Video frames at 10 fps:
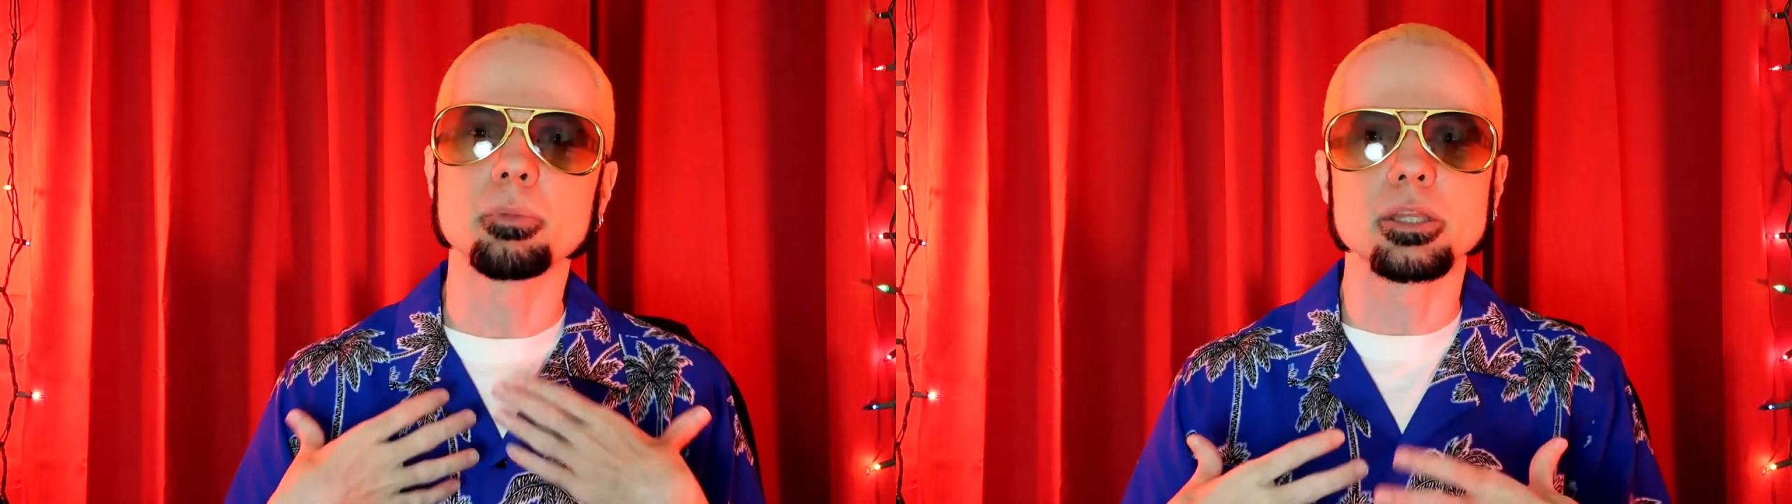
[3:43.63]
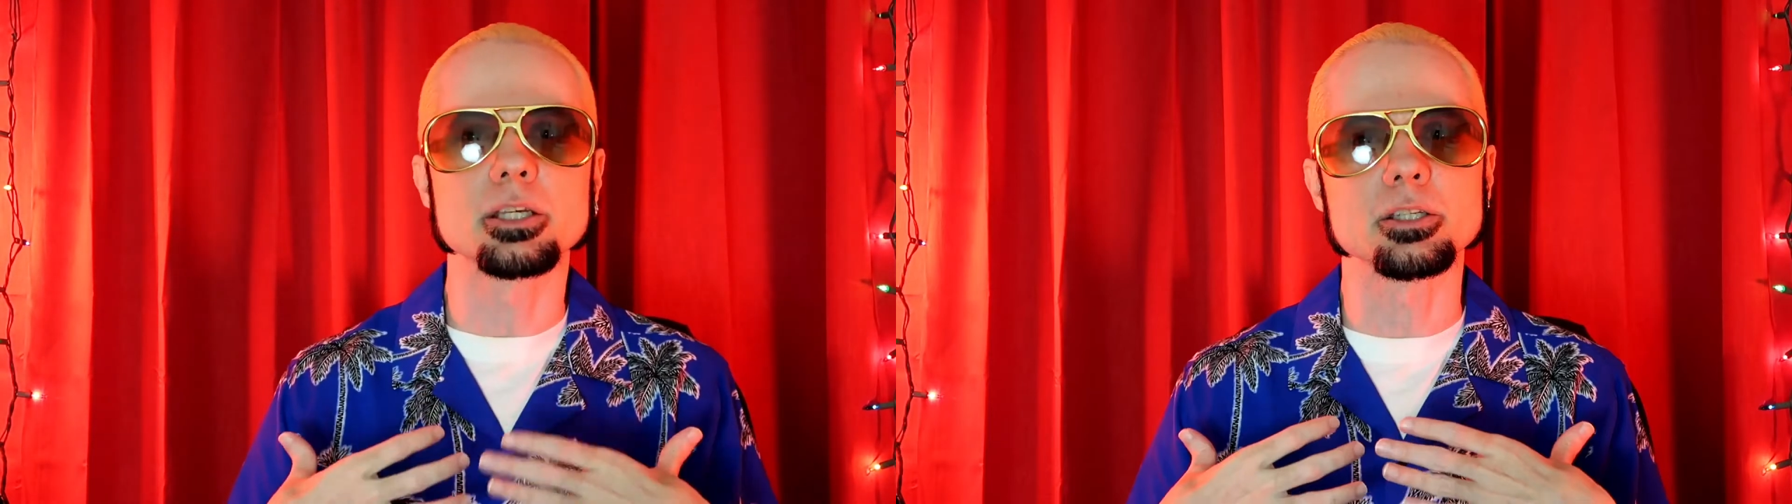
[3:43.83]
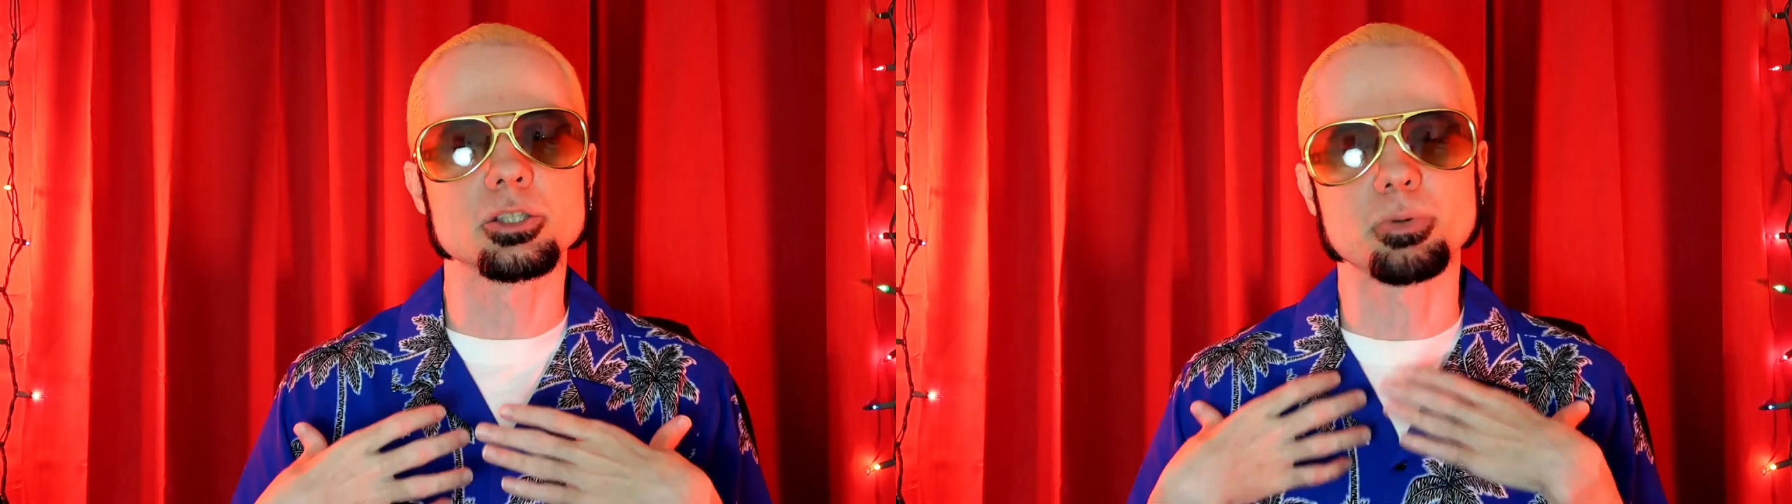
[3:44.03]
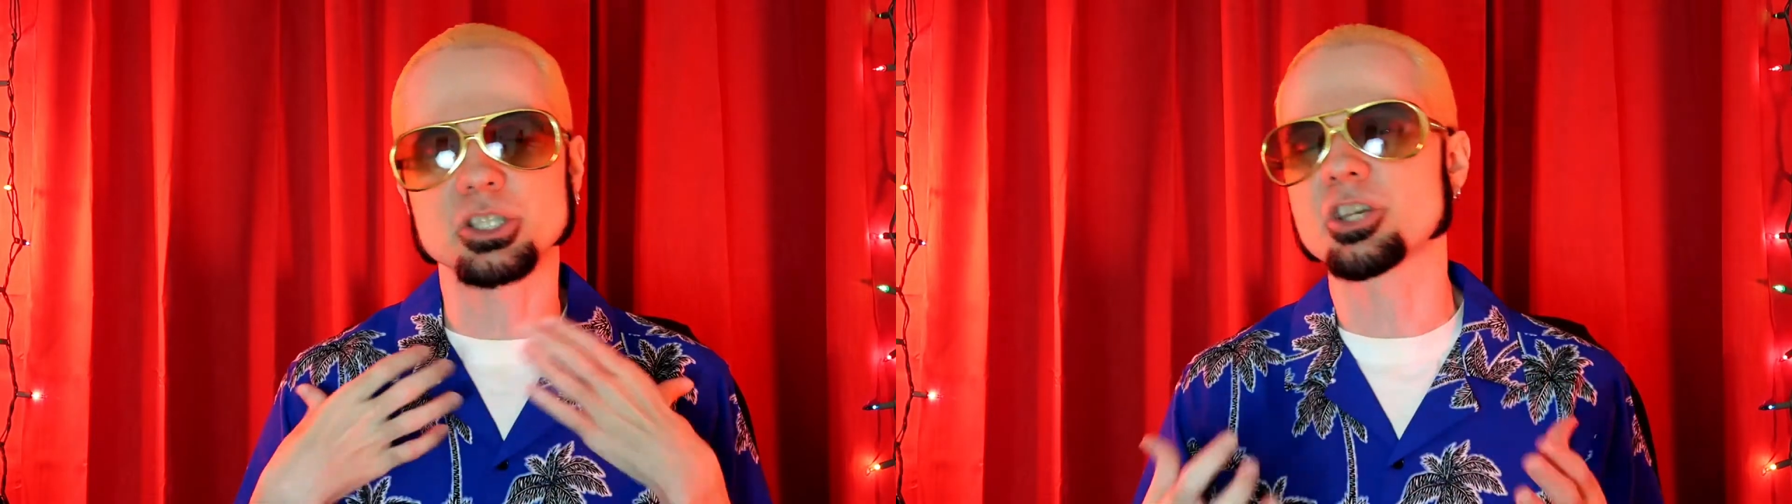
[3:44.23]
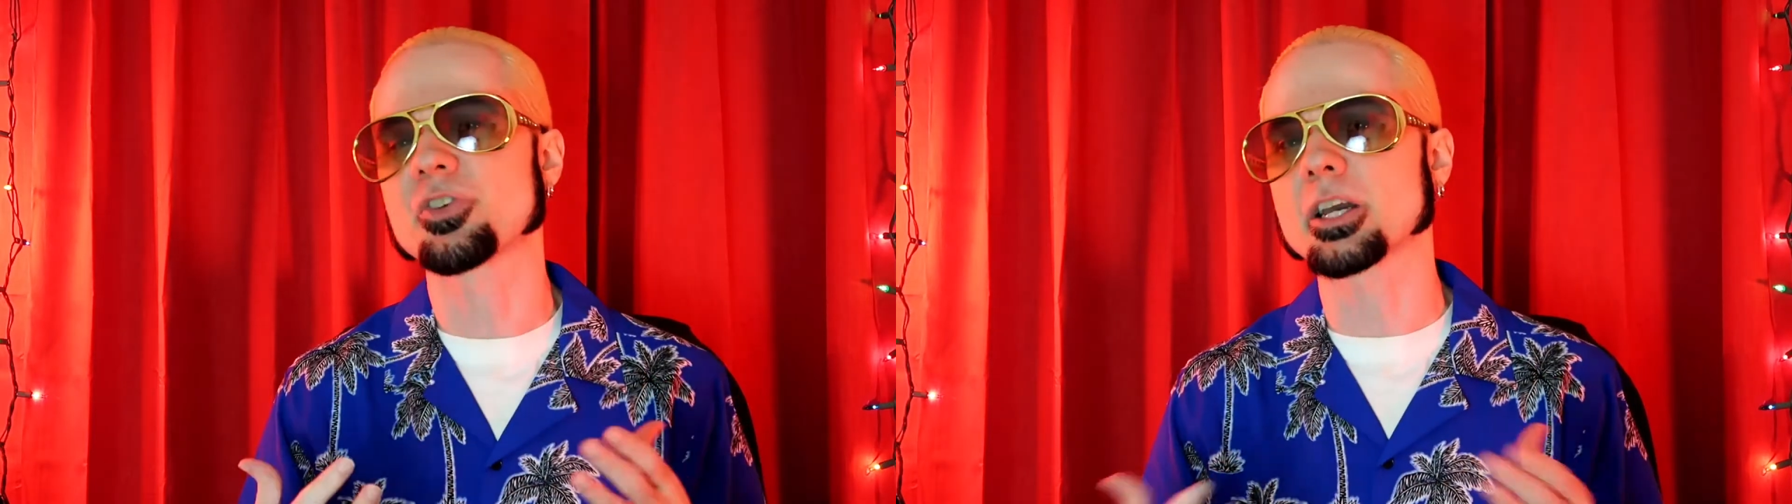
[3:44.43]
me the
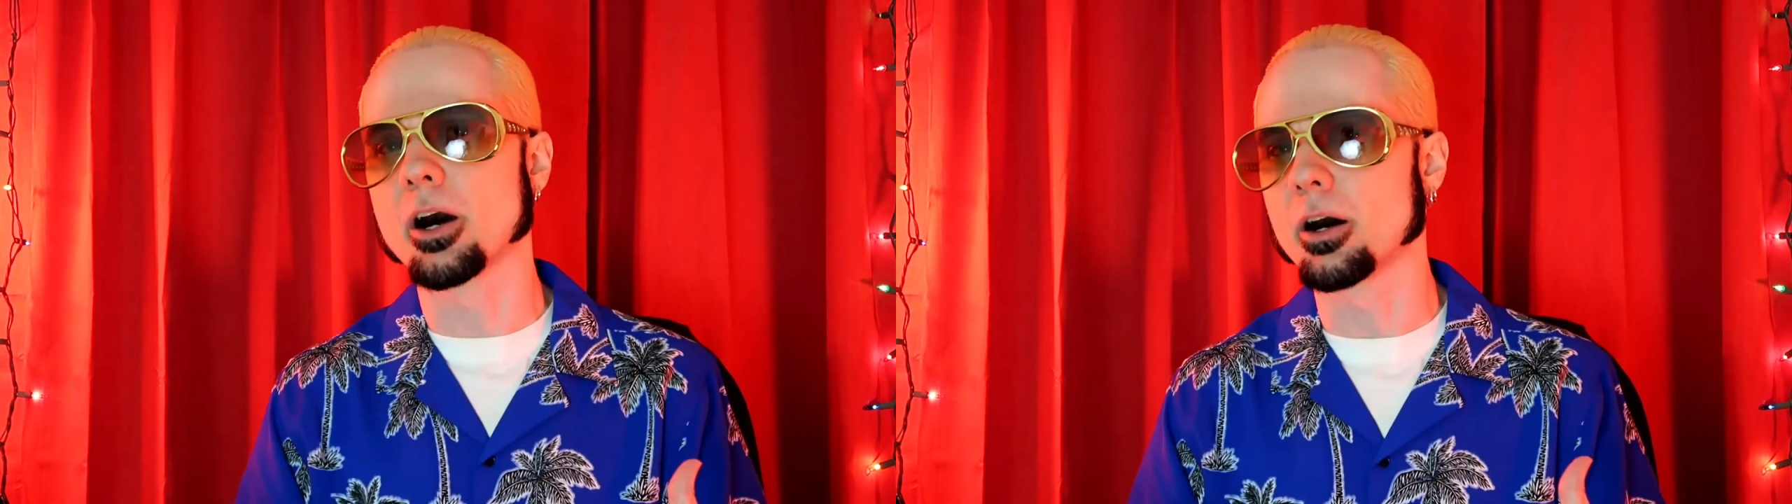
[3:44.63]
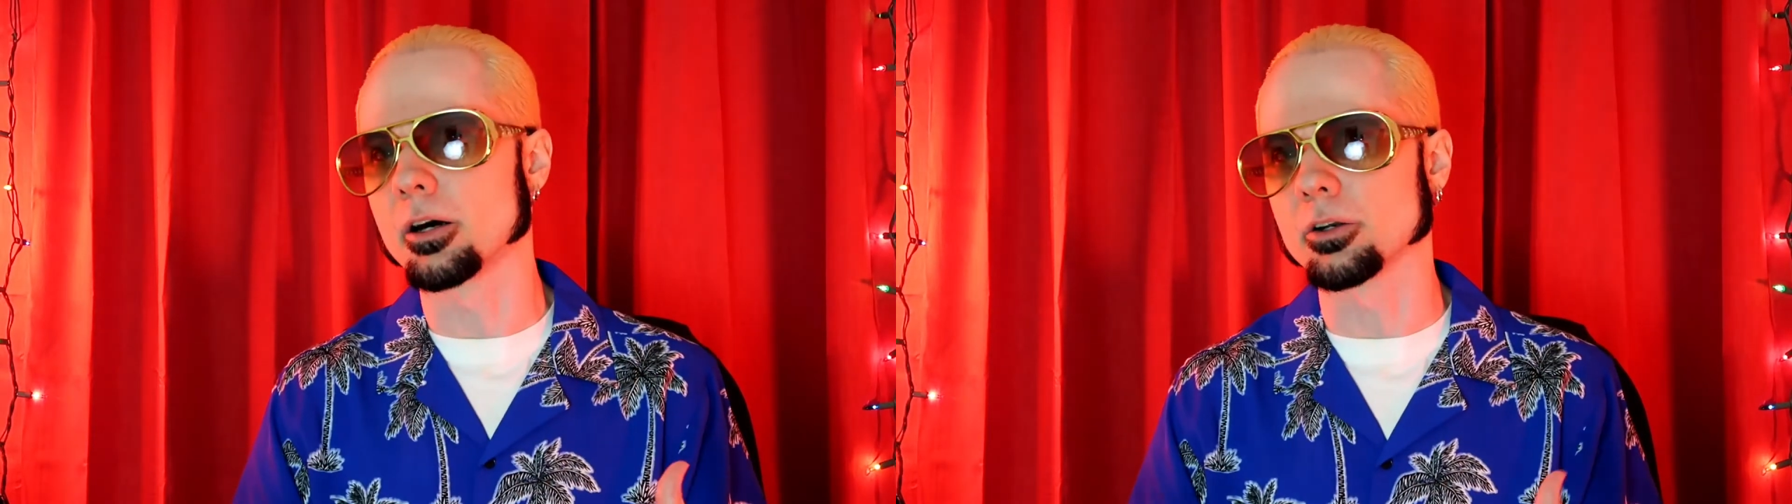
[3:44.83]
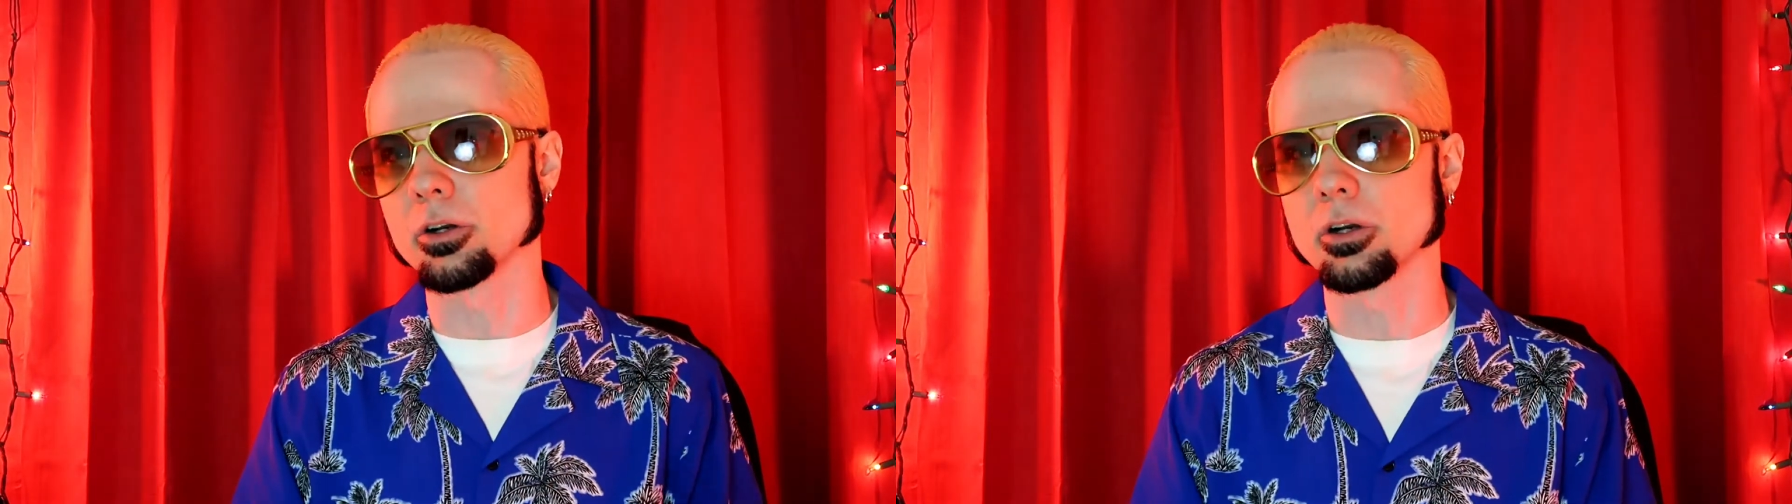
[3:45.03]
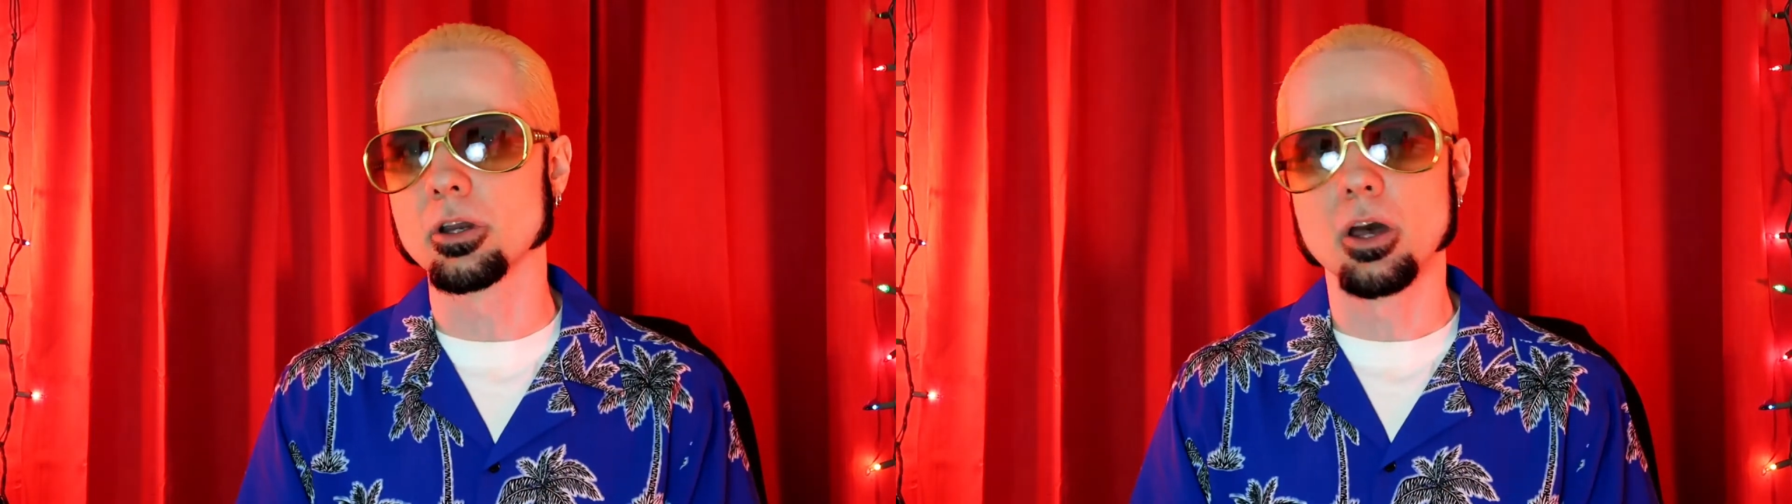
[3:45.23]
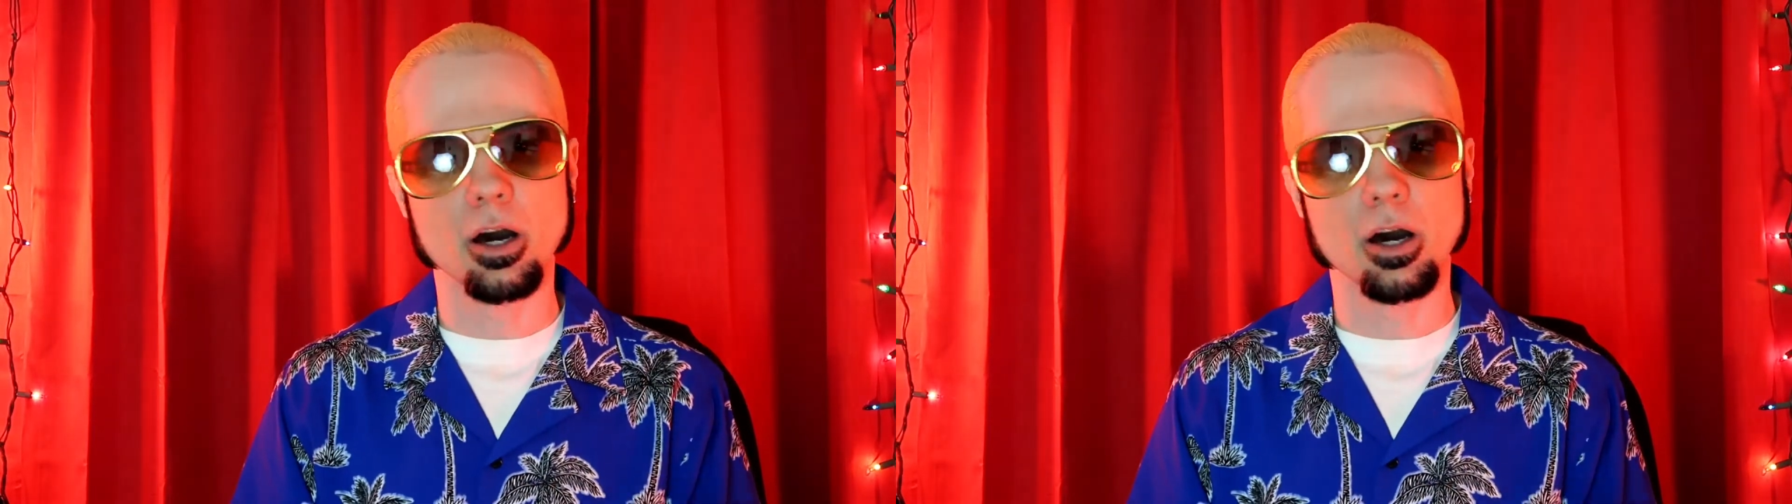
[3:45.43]
specific honor